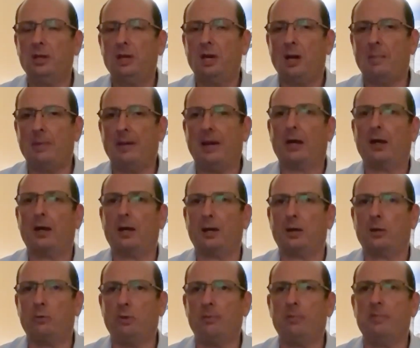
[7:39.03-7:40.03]
about
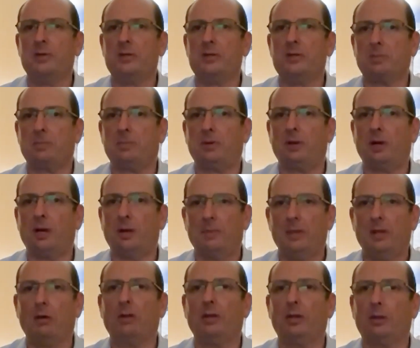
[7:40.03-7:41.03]
equipment supply
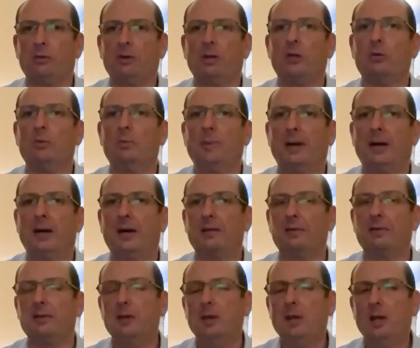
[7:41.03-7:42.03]
being on the critical path.